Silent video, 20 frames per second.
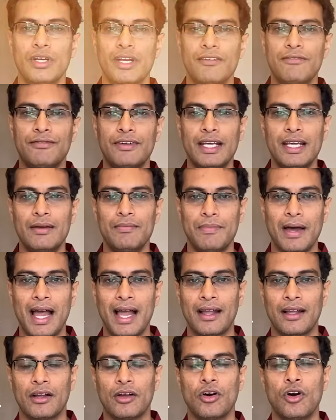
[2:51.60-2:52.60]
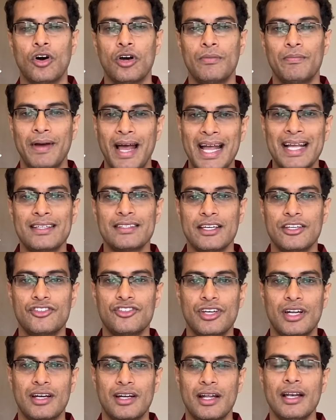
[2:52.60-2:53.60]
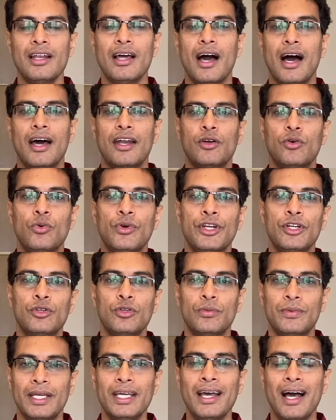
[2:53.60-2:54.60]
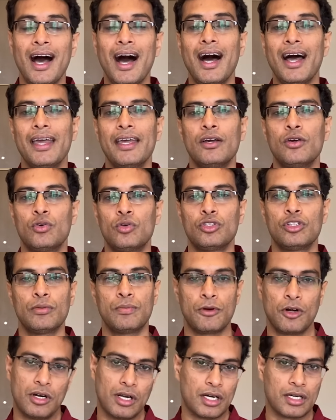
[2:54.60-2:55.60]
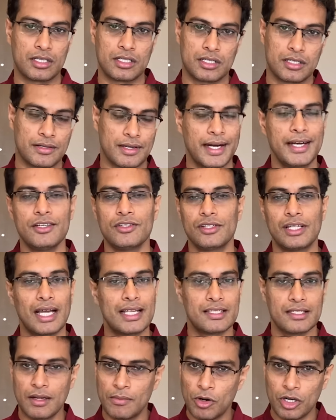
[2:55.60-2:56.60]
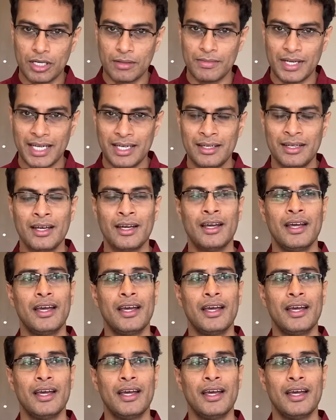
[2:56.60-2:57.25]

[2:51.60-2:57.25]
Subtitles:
Nifty Bank or banks in general are going to be high growth products, right? So that's the bottom line.